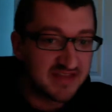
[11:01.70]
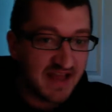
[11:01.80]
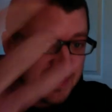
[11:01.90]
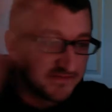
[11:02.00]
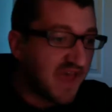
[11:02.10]
that
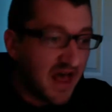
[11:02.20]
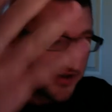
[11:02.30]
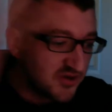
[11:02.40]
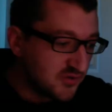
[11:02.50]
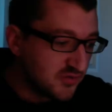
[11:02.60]
has
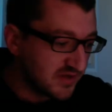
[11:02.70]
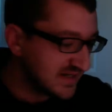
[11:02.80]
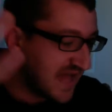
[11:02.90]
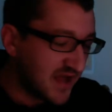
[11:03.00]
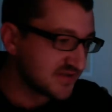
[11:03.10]
value in a
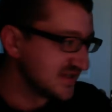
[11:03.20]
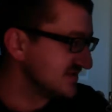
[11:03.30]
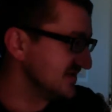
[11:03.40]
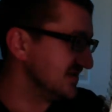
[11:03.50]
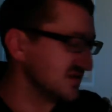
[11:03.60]
dollar
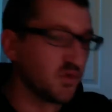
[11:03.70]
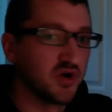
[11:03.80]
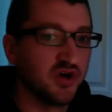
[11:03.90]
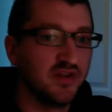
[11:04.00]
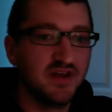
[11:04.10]
sense in this
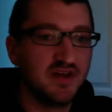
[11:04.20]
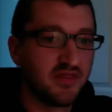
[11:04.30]
world